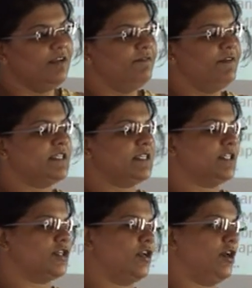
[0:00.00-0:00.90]
Viktor
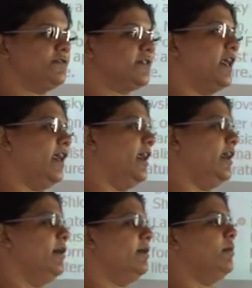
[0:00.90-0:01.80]
Shklovsky,
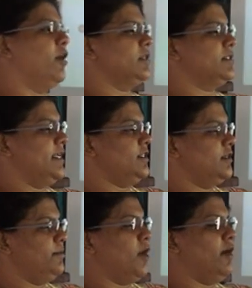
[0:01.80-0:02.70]
Boris
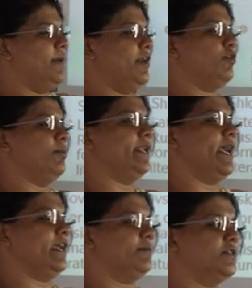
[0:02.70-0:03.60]
Eichenbaum, and Roman
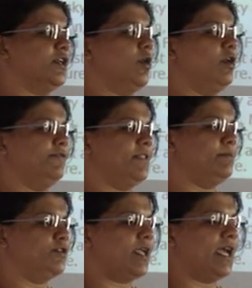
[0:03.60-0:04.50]
Jakobson, all of
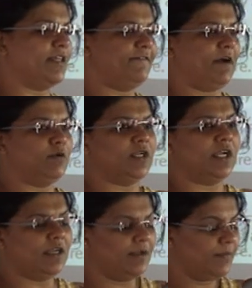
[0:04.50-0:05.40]
them together
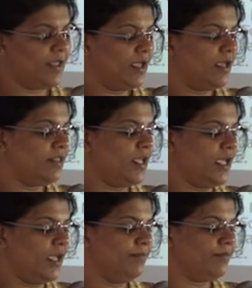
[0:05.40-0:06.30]
founded
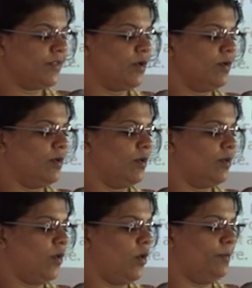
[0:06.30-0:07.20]
the
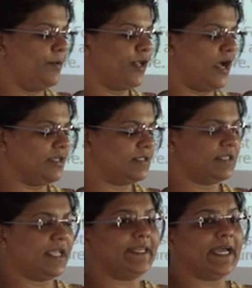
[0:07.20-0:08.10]

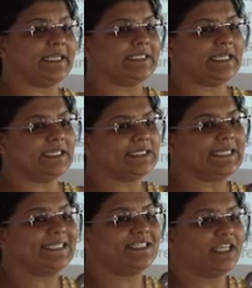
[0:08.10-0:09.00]
Opojaz in
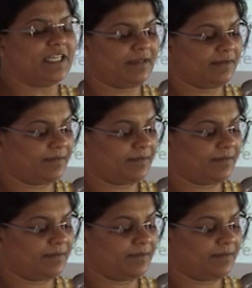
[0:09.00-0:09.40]
1916.